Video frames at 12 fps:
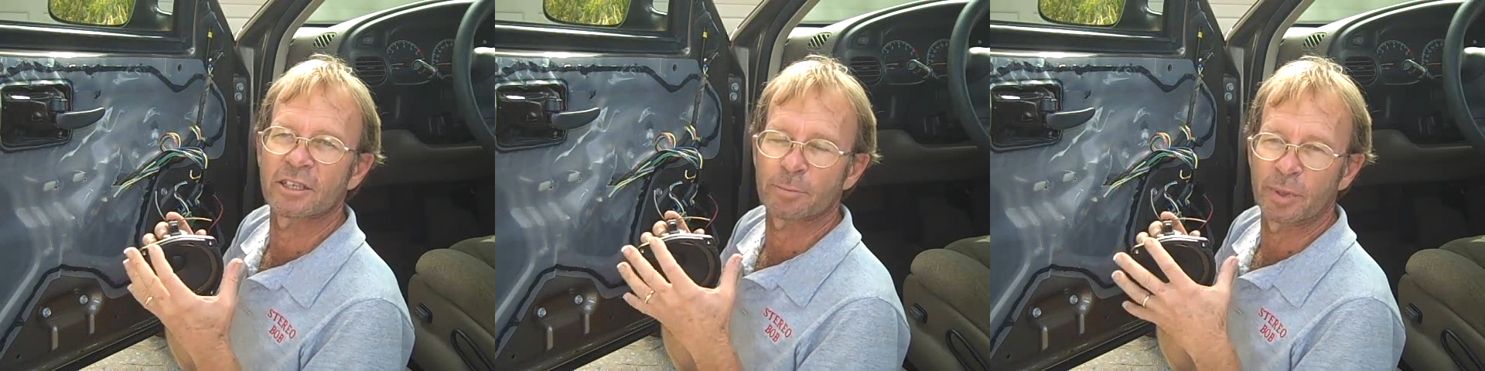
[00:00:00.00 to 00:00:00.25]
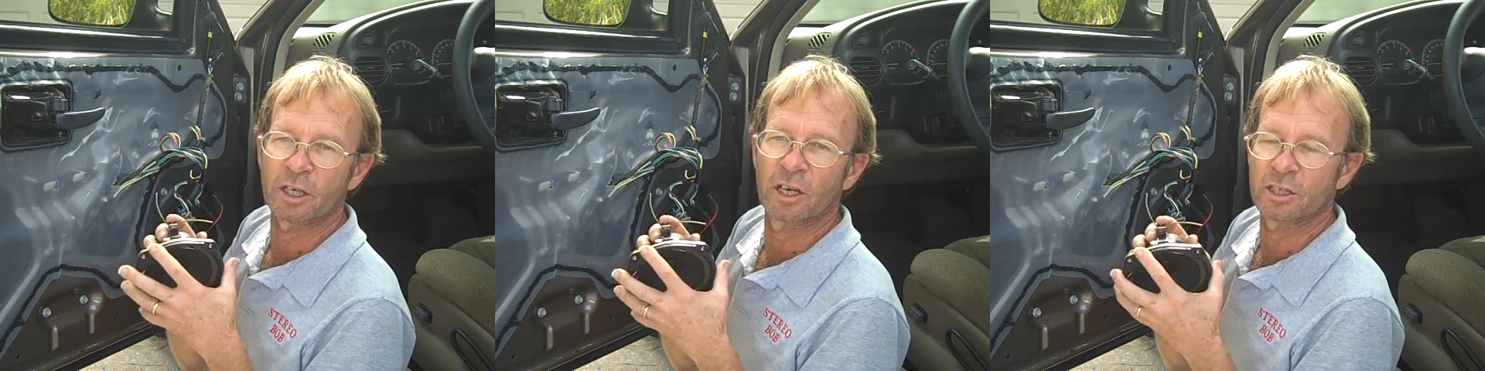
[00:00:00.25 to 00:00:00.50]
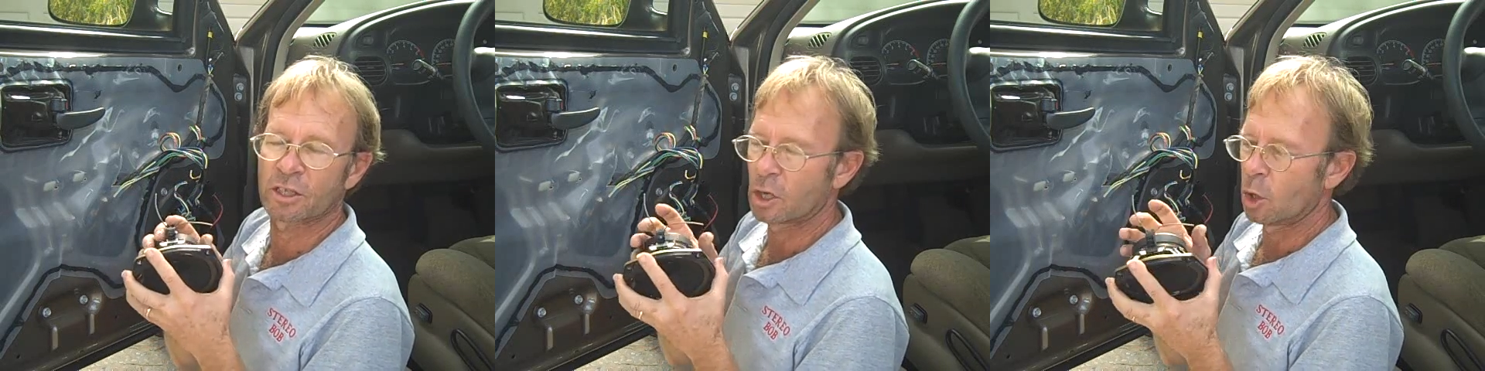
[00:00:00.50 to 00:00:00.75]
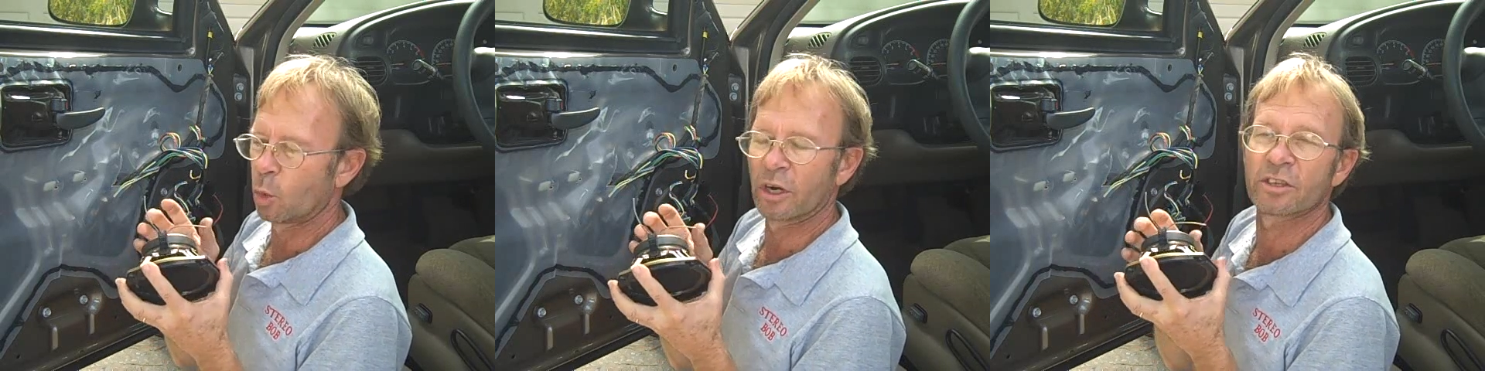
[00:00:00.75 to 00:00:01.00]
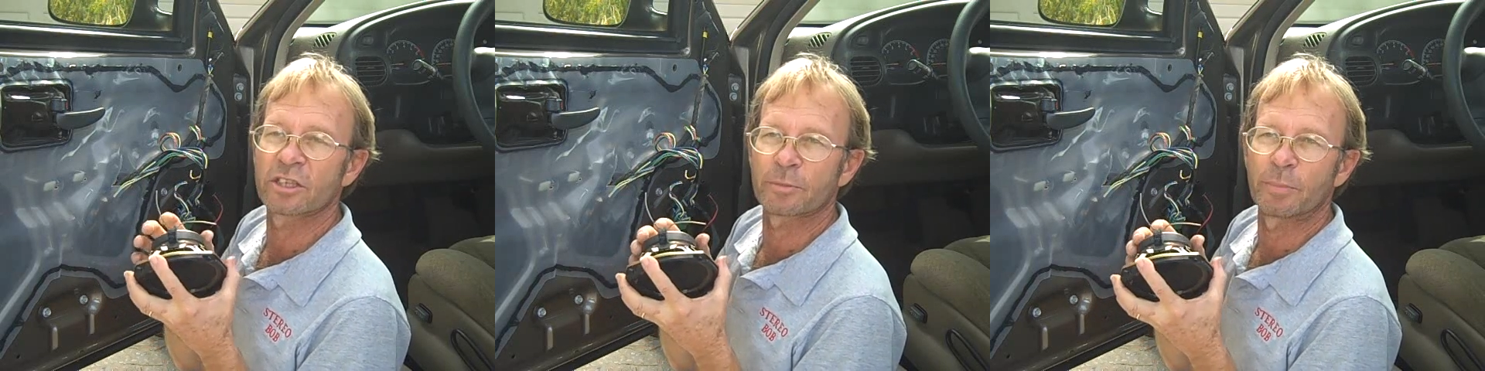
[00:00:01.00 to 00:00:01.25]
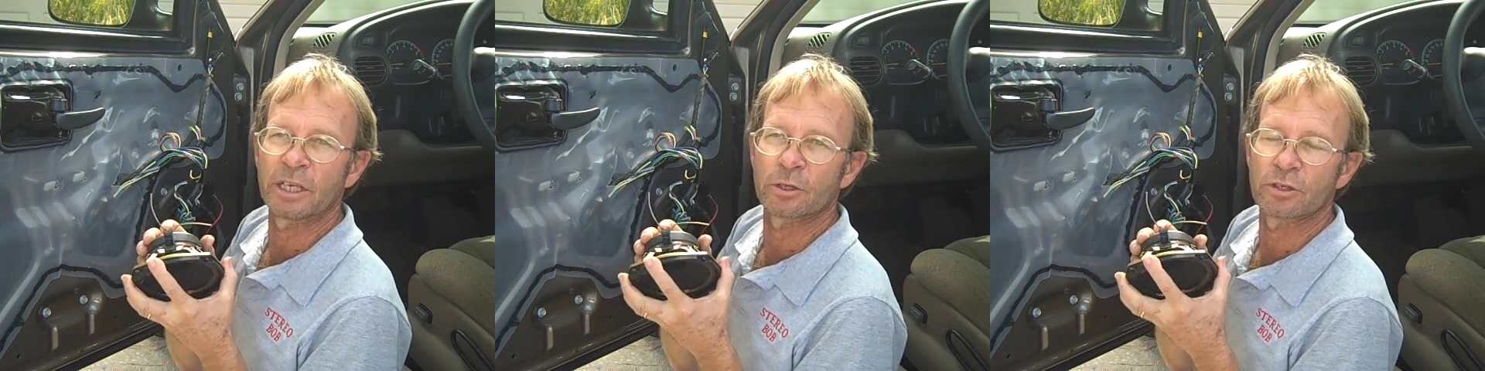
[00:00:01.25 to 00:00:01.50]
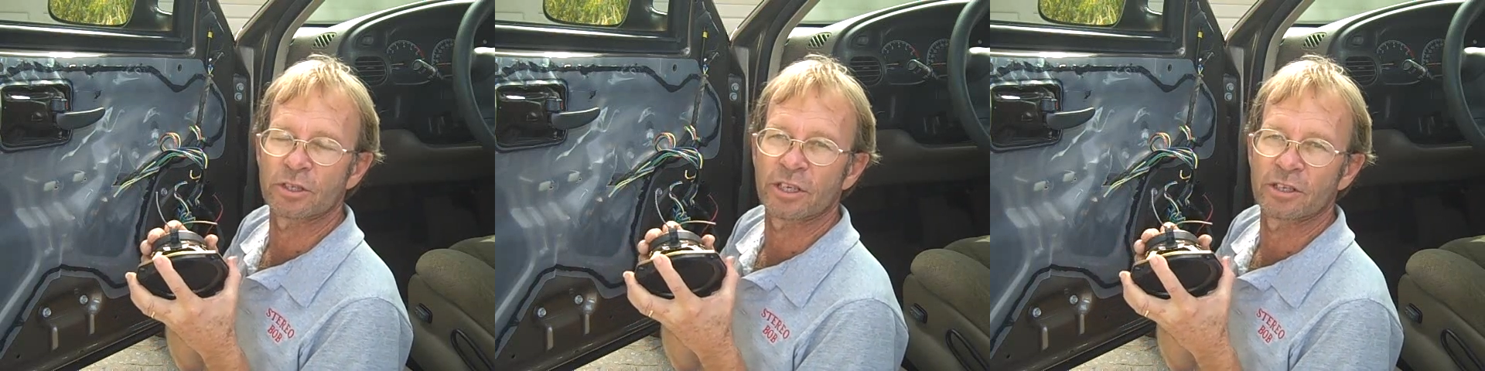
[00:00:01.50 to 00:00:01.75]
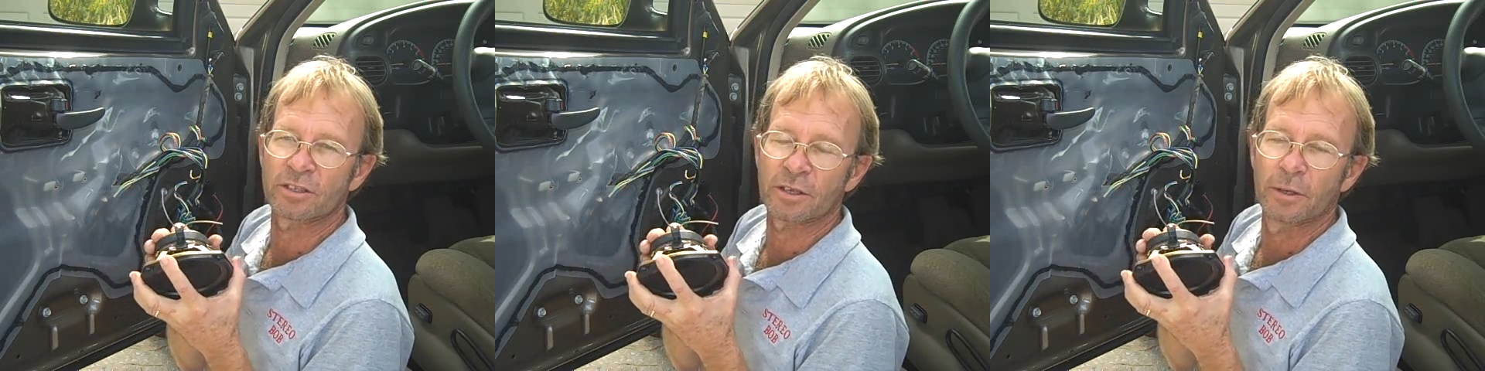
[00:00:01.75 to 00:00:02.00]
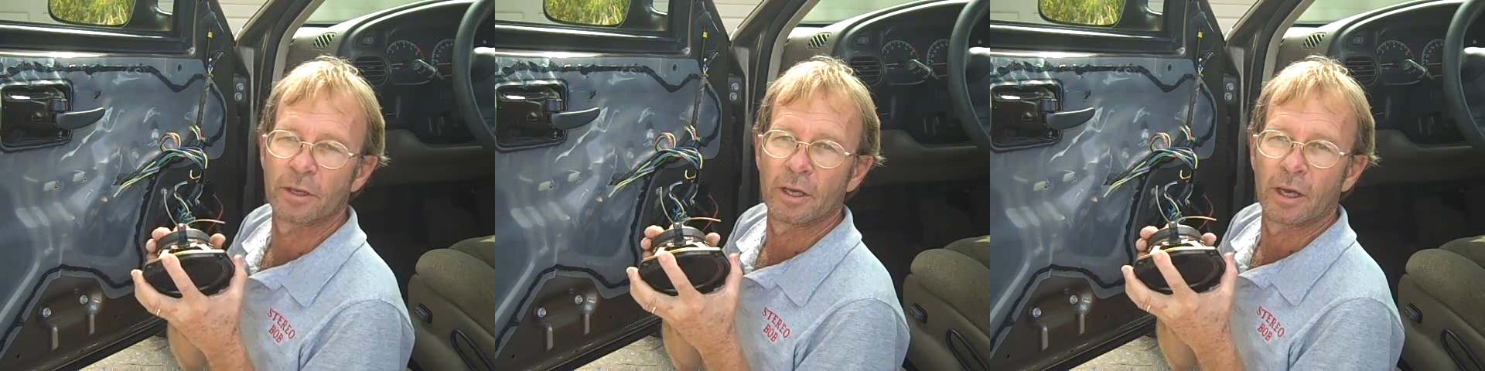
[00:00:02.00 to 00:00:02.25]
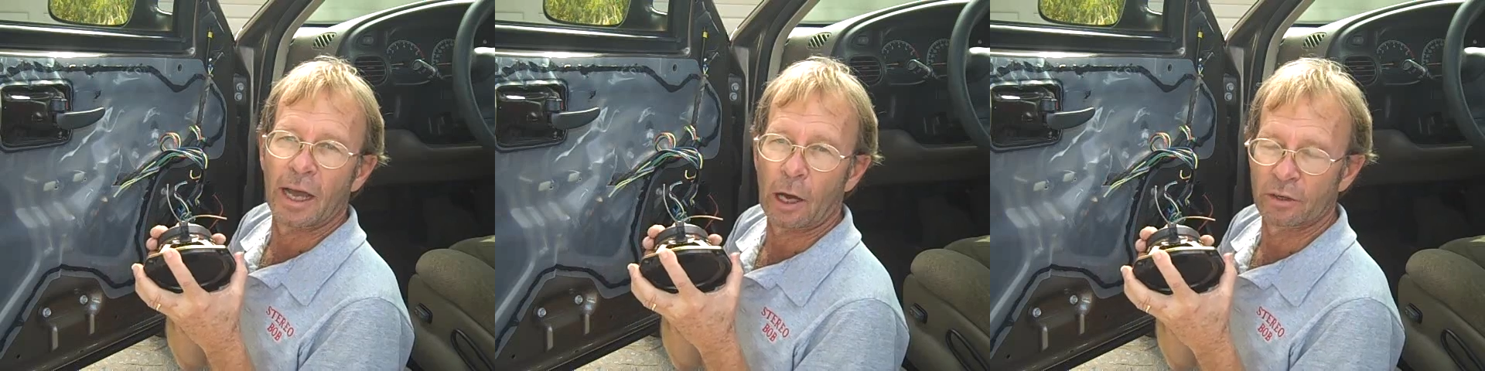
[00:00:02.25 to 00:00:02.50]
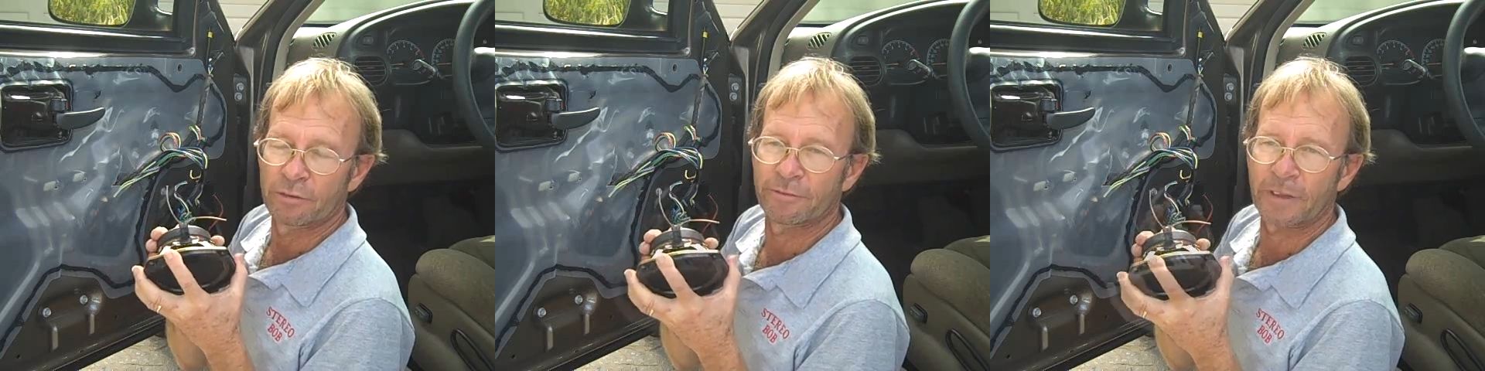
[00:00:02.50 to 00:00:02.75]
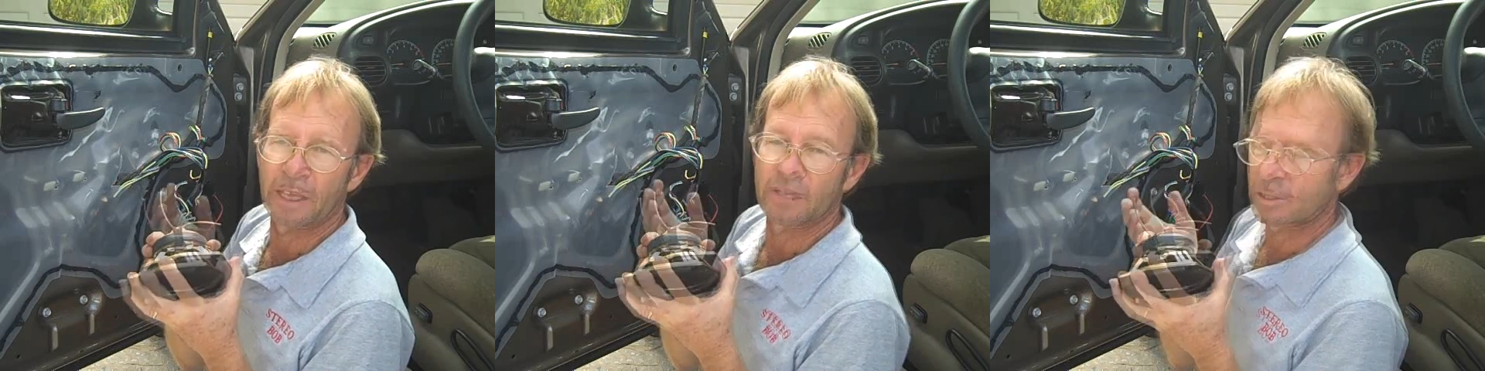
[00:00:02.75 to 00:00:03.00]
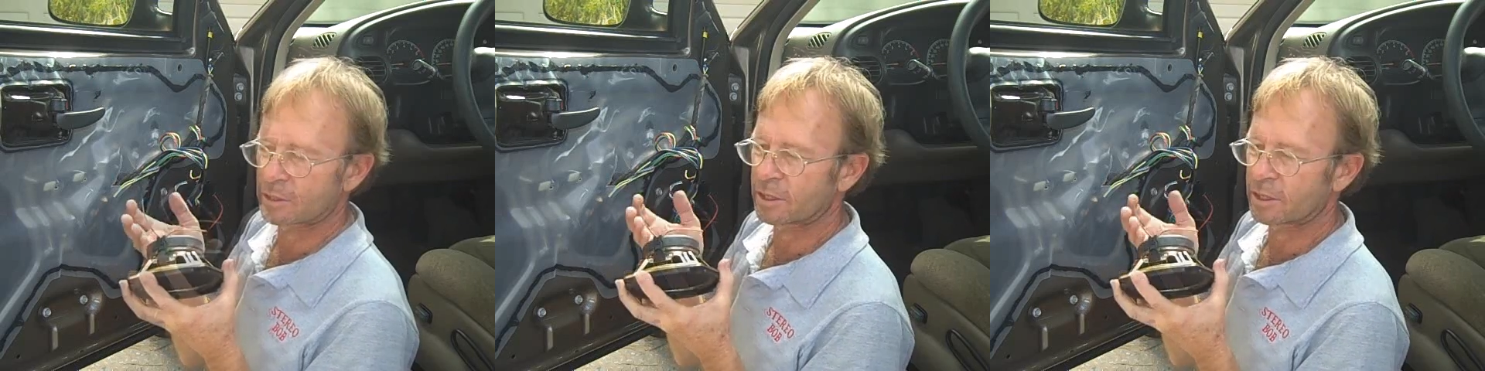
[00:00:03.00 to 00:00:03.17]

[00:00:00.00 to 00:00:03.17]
It's because one of the speakers is out of phase.